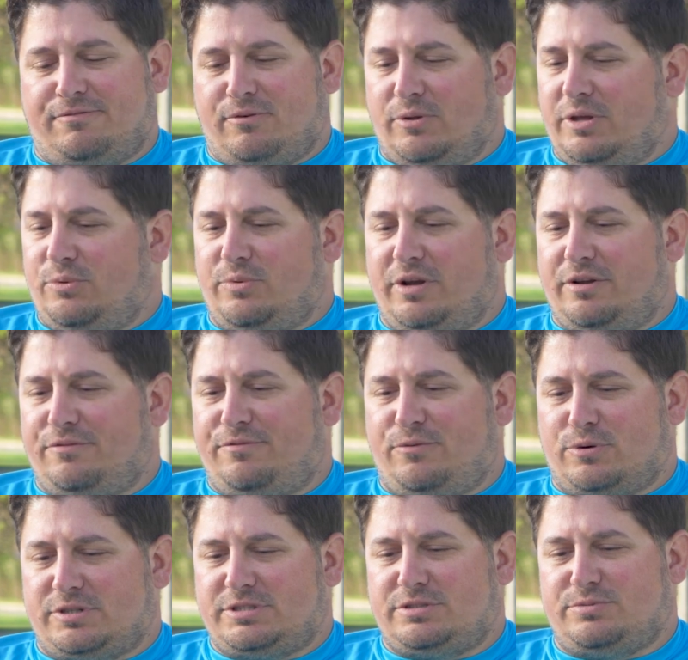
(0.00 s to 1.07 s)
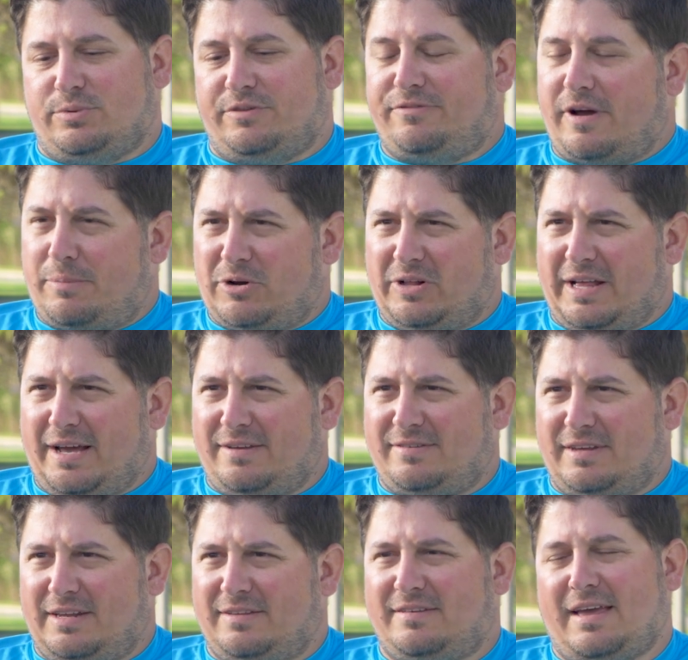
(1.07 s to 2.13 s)
fully reinforced with
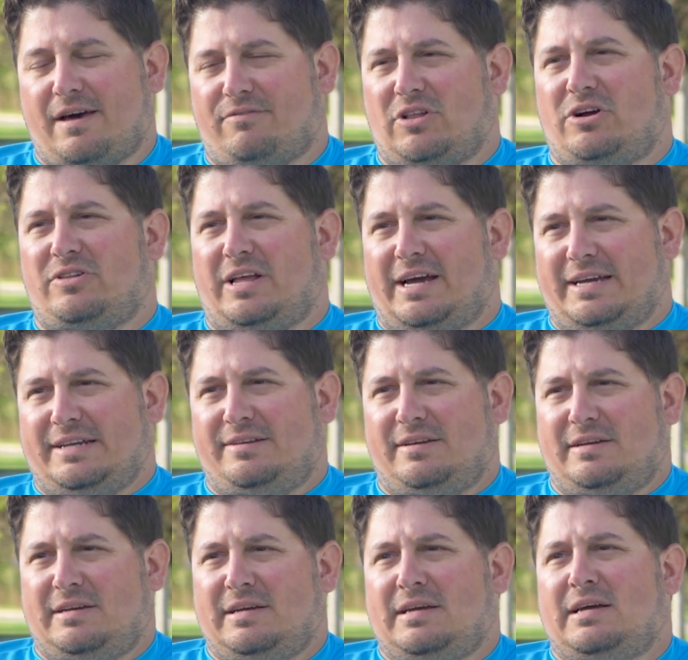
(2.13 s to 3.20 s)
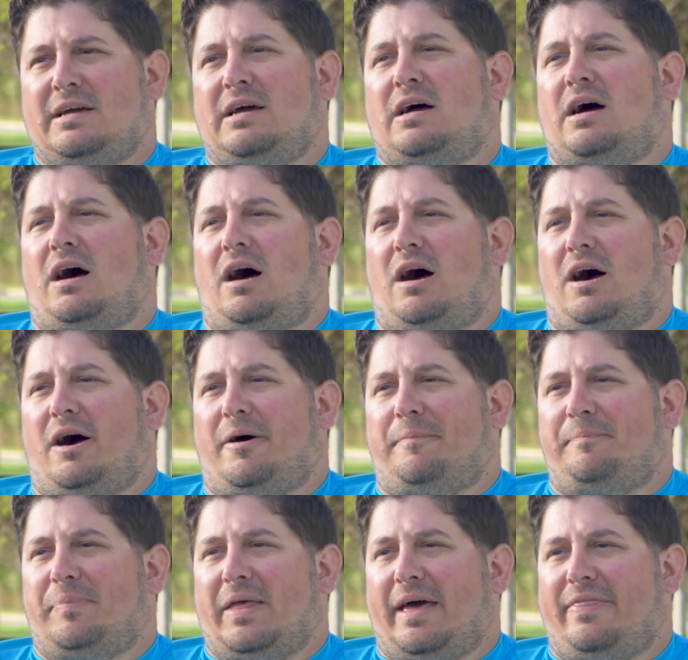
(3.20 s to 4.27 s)
fiberglass and it's Kevlar lined.
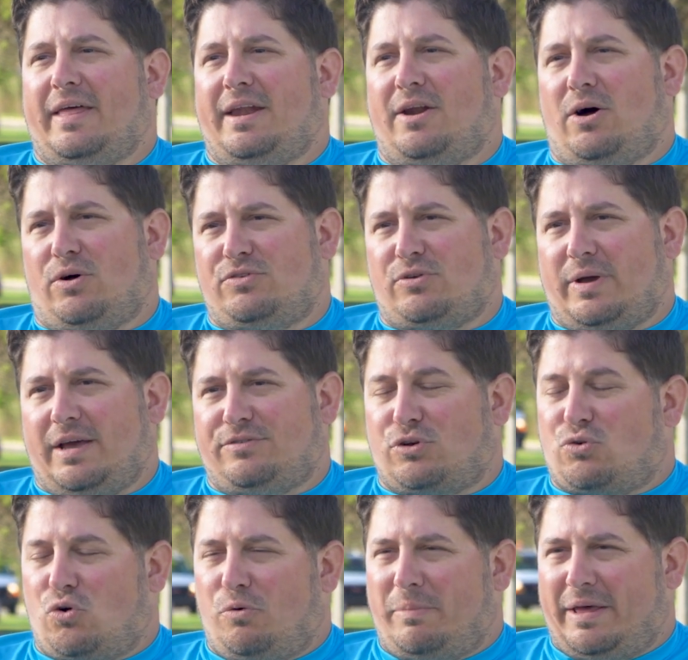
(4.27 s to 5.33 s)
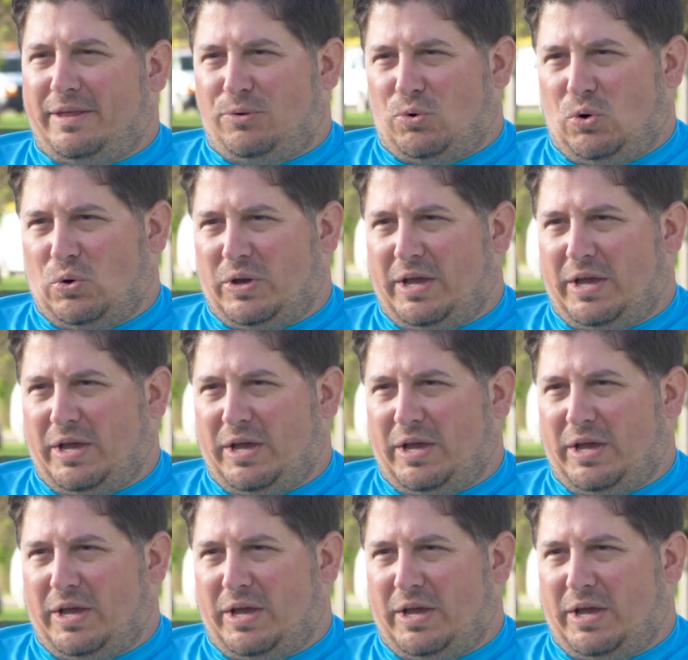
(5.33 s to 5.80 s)
And then it also has a chromoly roll